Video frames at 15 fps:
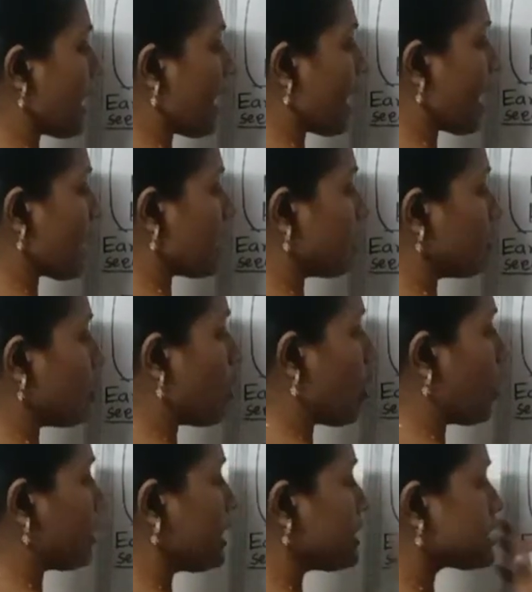hair
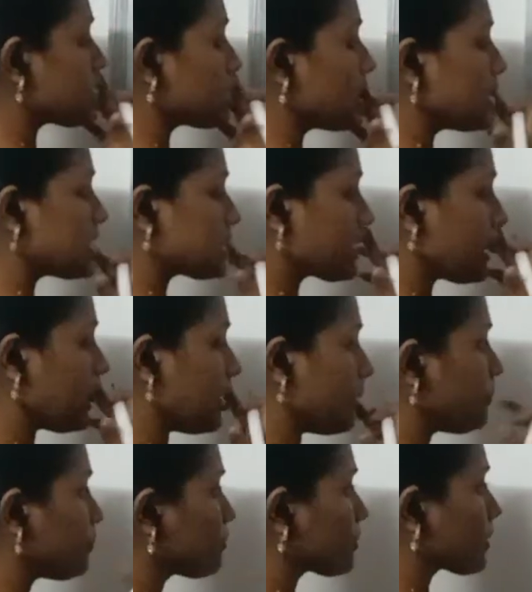on its skin.
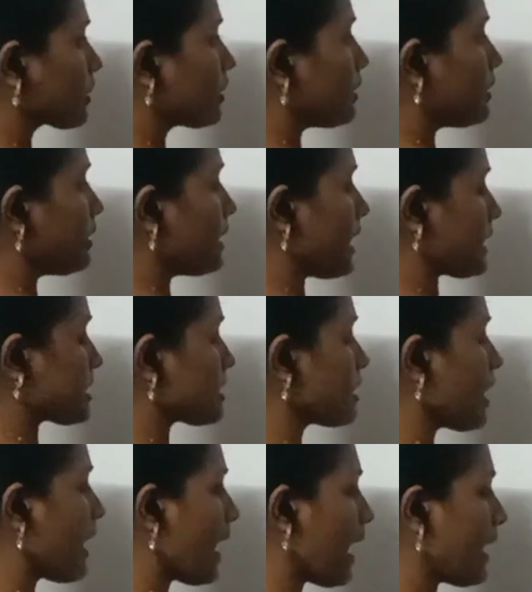Next,
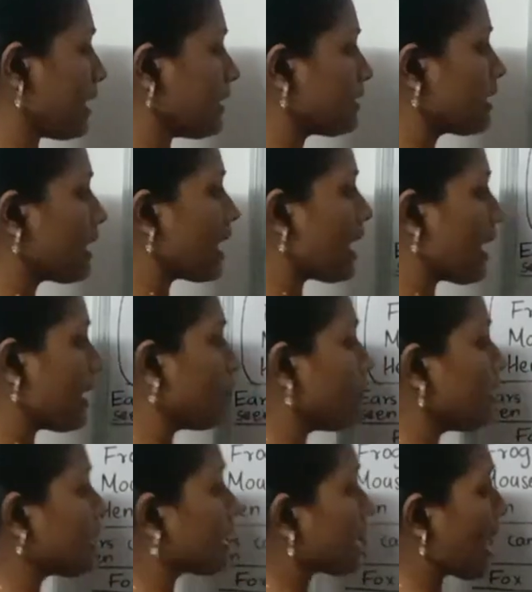hen.
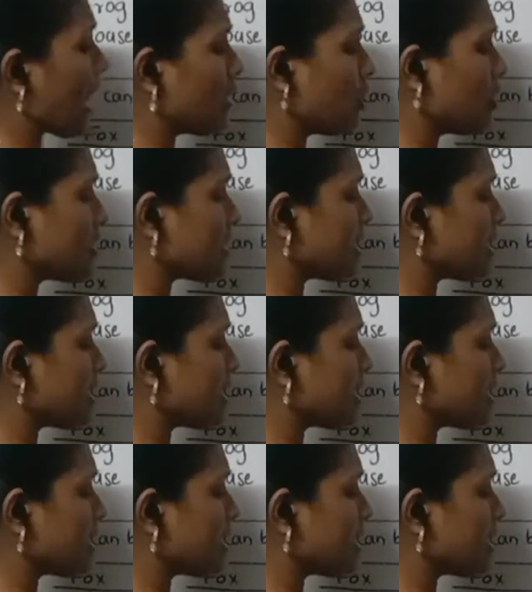We cannot